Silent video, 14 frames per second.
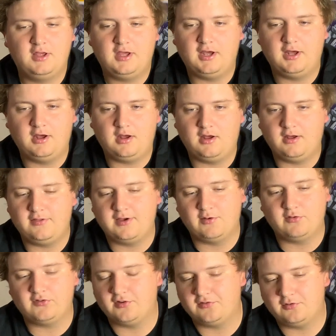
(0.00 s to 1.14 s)
That
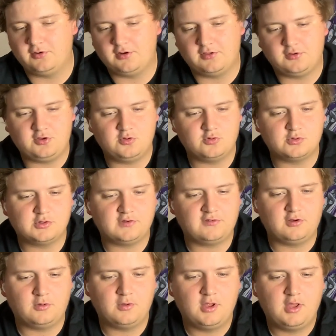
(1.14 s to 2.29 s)
was also another huge one.
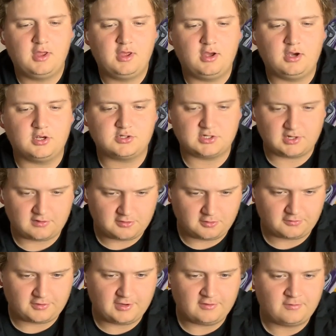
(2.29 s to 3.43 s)
So shout out to those
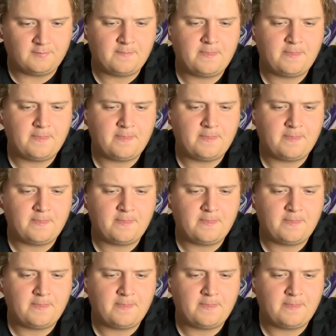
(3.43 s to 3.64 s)
guys.